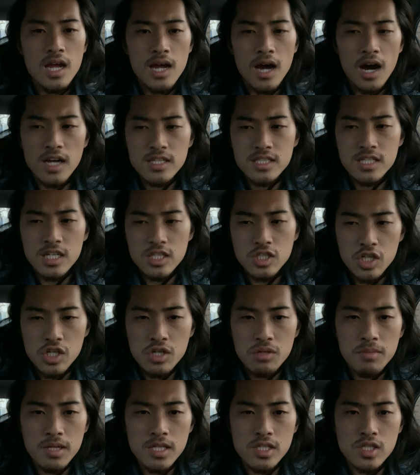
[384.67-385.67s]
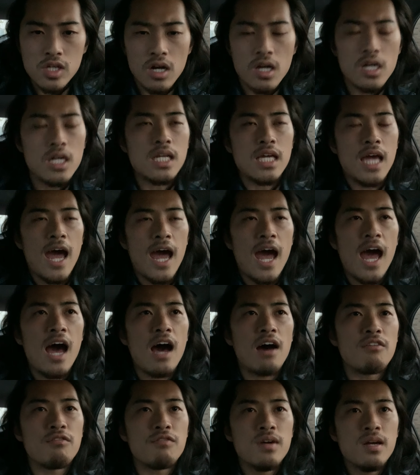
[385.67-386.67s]
us as humans already
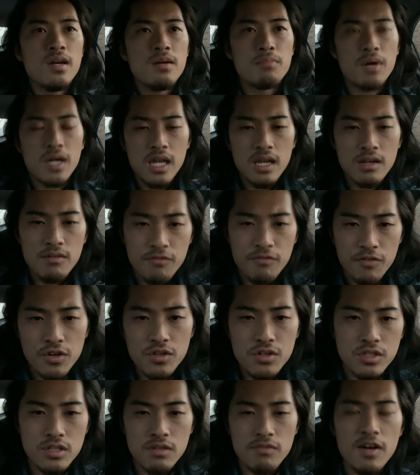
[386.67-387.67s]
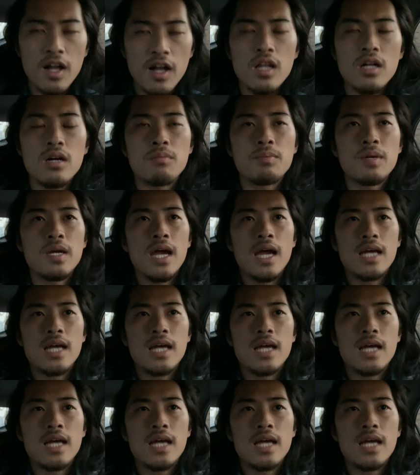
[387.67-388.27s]
have, but can further develop.